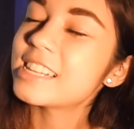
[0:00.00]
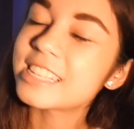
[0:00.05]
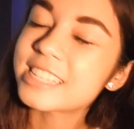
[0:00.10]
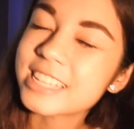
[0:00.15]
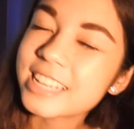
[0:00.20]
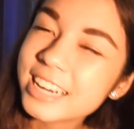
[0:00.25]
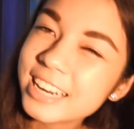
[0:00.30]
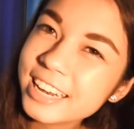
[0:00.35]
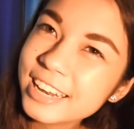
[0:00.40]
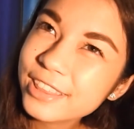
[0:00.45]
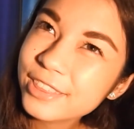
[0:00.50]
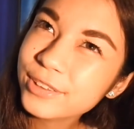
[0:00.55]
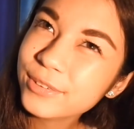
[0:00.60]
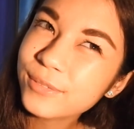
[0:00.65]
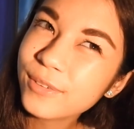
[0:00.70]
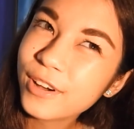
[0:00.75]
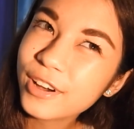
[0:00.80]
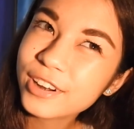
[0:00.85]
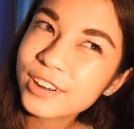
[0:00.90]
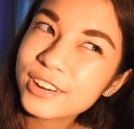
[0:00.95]
sitting in the
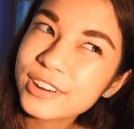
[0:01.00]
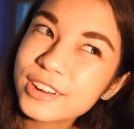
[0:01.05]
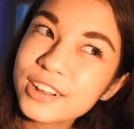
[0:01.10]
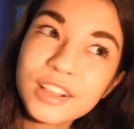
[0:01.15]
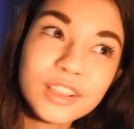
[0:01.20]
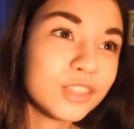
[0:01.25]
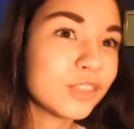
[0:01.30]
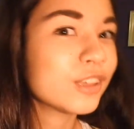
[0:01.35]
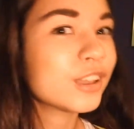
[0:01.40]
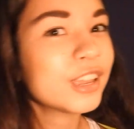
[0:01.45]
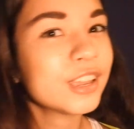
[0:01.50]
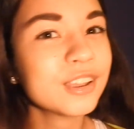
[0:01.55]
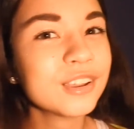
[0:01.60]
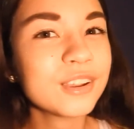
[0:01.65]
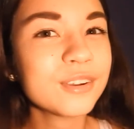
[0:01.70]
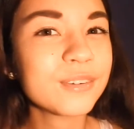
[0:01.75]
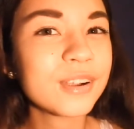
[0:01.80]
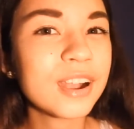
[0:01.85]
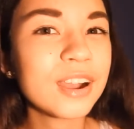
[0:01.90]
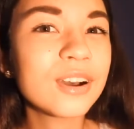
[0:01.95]
water,
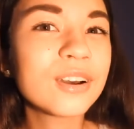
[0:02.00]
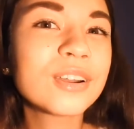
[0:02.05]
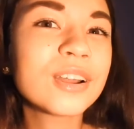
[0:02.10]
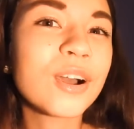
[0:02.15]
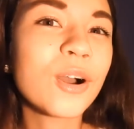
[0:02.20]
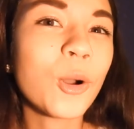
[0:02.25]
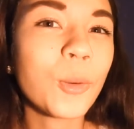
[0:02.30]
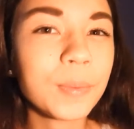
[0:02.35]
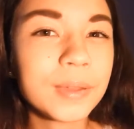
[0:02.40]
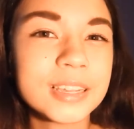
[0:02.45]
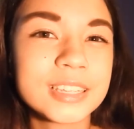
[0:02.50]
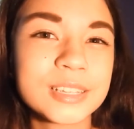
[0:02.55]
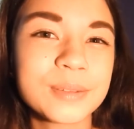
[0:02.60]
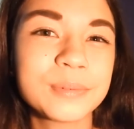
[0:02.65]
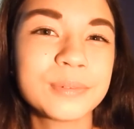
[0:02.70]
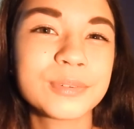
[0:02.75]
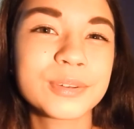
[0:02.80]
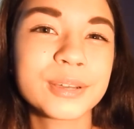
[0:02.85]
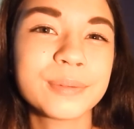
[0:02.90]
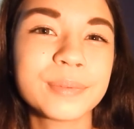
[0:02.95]
looking around, hoping
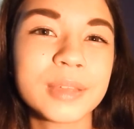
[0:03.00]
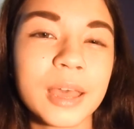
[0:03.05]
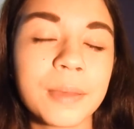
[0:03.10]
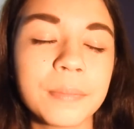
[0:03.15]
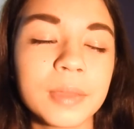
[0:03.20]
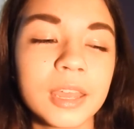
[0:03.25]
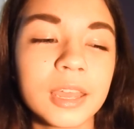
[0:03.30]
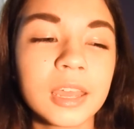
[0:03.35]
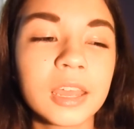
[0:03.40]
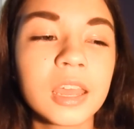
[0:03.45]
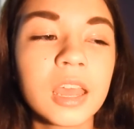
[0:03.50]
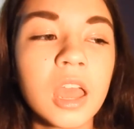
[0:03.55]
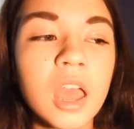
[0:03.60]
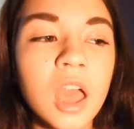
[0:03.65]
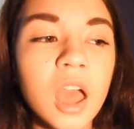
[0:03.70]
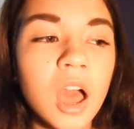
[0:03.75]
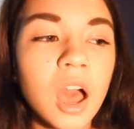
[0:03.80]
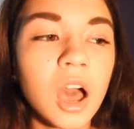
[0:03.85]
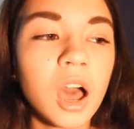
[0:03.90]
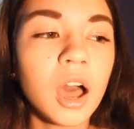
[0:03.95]
someone would come get me.
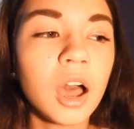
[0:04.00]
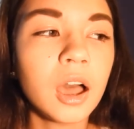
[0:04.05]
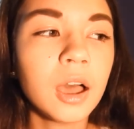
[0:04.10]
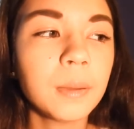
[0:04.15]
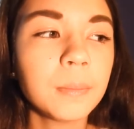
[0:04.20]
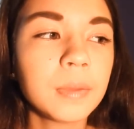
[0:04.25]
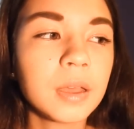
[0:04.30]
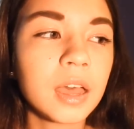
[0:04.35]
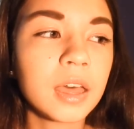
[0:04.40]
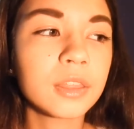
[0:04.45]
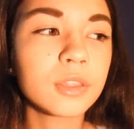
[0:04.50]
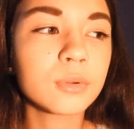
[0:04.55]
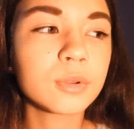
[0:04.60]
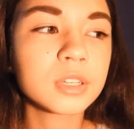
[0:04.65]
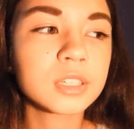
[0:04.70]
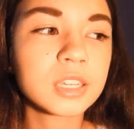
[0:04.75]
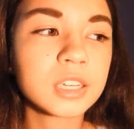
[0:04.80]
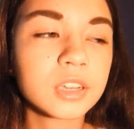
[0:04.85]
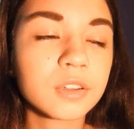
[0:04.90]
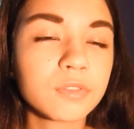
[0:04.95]
And there
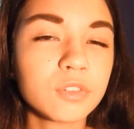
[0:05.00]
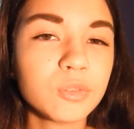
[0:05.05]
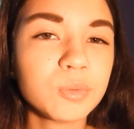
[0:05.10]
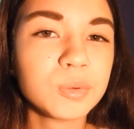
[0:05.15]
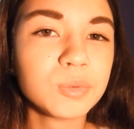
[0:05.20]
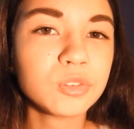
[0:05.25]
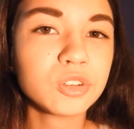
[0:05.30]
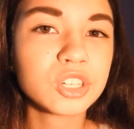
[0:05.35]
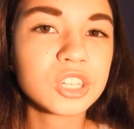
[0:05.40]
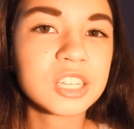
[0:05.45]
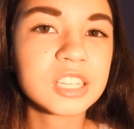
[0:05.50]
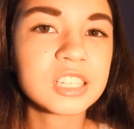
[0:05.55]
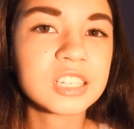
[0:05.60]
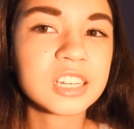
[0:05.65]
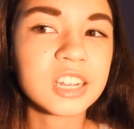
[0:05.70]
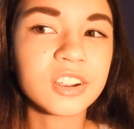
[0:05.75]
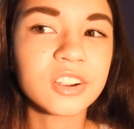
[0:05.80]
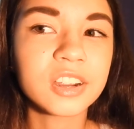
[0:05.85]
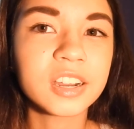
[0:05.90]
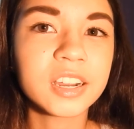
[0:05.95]
was like a few people just
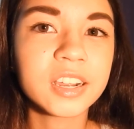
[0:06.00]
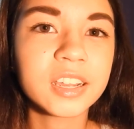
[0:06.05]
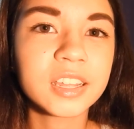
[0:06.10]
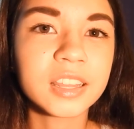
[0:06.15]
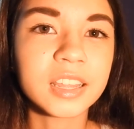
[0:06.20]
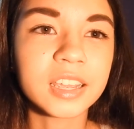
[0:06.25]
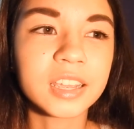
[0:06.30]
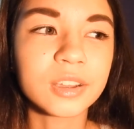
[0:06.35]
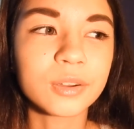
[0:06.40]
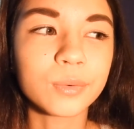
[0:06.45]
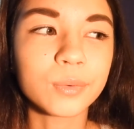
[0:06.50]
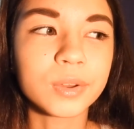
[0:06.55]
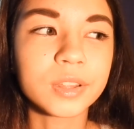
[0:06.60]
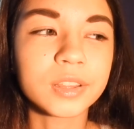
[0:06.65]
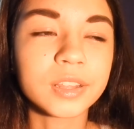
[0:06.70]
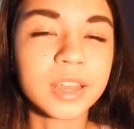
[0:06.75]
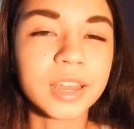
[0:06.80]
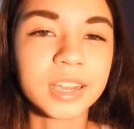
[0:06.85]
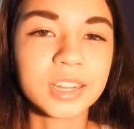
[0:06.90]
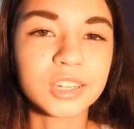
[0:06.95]
staring, like,
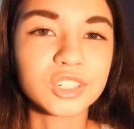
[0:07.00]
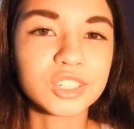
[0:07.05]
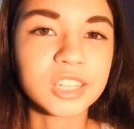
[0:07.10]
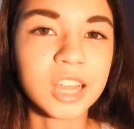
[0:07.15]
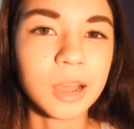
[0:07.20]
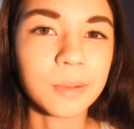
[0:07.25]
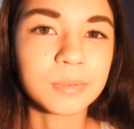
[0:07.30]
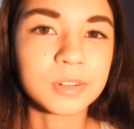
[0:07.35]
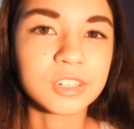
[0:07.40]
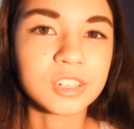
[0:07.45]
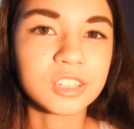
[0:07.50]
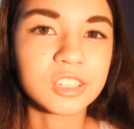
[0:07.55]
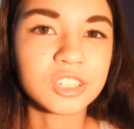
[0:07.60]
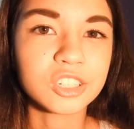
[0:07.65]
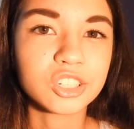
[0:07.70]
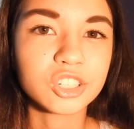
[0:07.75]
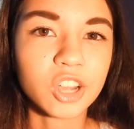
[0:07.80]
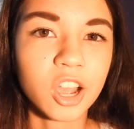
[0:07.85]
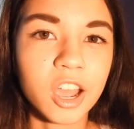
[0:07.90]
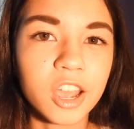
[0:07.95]
what the heck just happened to
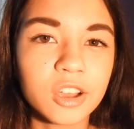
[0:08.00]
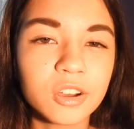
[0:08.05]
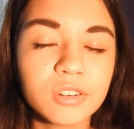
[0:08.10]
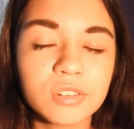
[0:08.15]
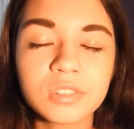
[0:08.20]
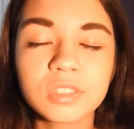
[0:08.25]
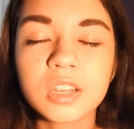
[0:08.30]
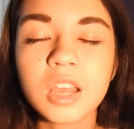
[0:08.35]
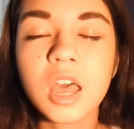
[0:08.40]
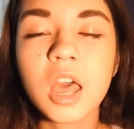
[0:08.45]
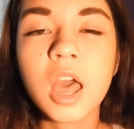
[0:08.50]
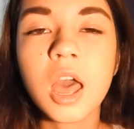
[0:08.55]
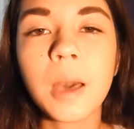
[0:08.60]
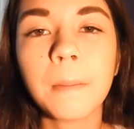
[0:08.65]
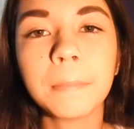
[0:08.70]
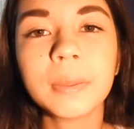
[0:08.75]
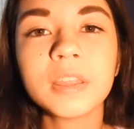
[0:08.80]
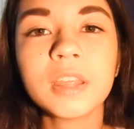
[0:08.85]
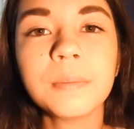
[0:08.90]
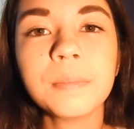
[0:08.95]
this child?
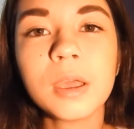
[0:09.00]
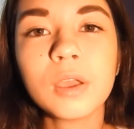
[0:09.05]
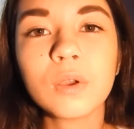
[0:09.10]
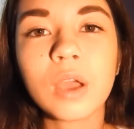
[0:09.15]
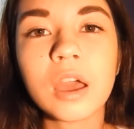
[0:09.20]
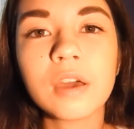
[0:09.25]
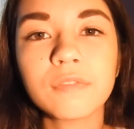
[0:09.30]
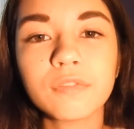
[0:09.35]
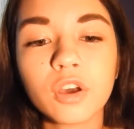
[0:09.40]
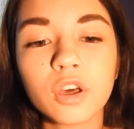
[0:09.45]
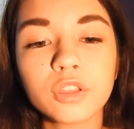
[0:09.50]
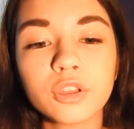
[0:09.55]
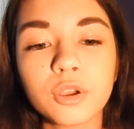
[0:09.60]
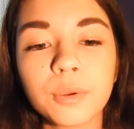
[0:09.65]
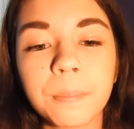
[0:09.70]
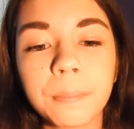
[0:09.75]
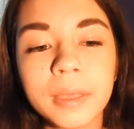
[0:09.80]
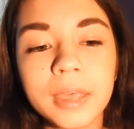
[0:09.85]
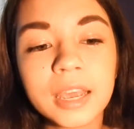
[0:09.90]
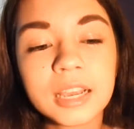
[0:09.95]
But then my
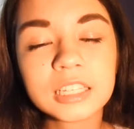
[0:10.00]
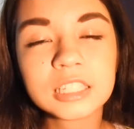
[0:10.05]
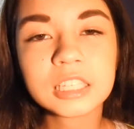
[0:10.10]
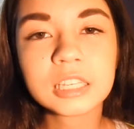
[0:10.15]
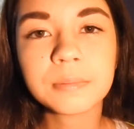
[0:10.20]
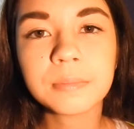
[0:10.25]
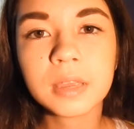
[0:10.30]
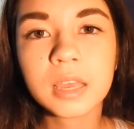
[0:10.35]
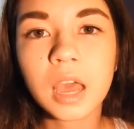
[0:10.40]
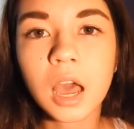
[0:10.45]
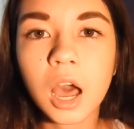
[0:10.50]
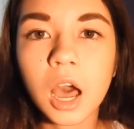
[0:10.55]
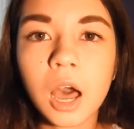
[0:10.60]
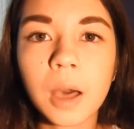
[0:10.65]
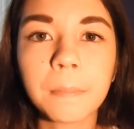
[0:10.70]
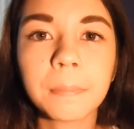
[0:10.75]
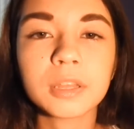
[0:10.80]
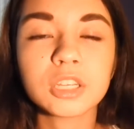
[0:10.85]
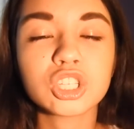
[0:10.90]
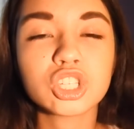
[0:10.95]
grandfather picked me
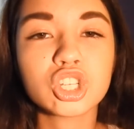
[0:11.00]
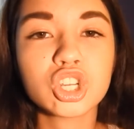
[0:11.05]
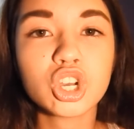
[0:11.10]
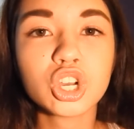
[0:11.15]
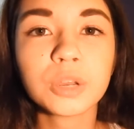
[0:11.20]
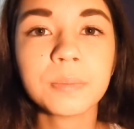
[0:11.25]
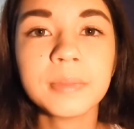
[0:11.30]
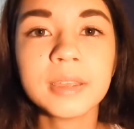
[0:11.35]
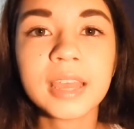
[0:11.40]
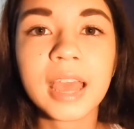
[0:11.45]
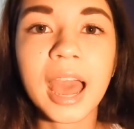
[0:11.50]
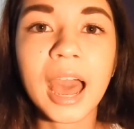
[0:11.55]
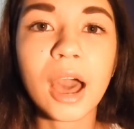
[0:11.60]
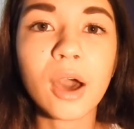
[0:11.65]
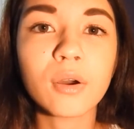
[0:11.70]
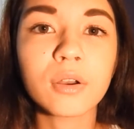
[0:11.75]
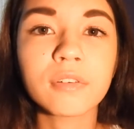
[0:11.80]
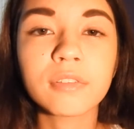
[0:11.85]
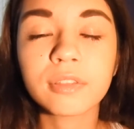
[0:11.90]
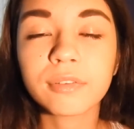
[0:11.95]
up, took me
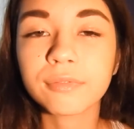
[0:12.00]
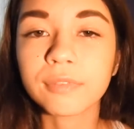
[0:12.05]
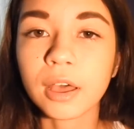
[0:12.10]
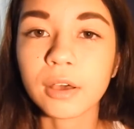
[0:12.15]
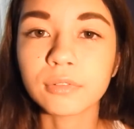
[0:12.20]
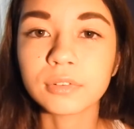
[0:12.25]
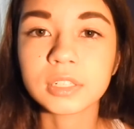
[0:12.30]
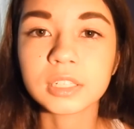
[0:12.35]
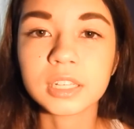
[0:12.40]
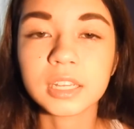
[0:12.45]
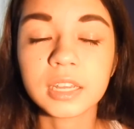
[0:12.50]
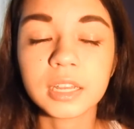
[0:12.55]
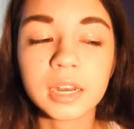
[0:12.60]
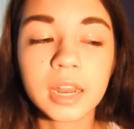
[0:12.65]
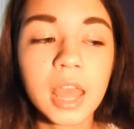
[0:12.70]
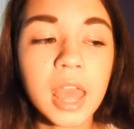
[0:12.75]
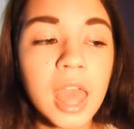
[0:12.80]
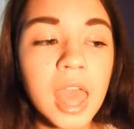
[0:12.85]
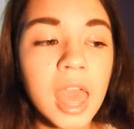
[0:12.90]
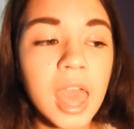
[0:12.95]
out of the
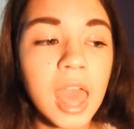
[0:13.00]
fountain,